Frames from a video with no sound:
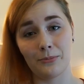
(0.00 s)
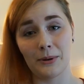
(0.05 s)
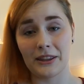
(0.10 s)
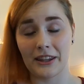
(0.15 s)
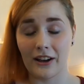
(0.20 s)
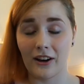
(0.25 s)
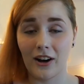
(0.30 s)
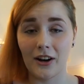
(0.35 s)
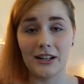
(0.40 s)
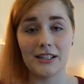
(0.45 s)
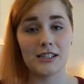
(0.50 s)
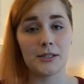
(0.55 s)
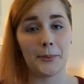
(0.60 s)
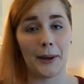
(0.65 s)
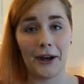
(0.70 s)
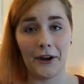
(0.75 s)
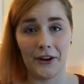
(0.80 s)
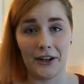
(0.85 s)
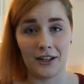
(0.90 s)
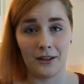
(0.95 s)
but they are
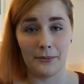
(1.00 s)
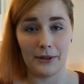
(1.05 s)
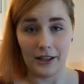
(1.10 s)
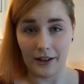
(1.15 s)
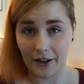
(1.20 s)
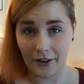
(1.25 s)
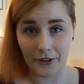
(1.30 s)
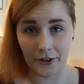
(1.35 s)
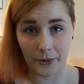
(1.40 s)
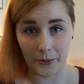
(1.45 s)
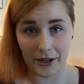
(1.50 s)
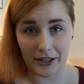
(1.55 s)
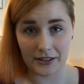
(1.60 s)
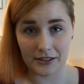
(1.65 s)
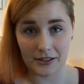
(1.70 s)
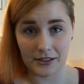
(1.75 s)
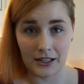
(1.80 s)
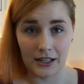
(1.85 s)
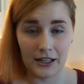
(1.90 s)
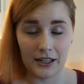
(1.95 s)
inspiring to me in other ways.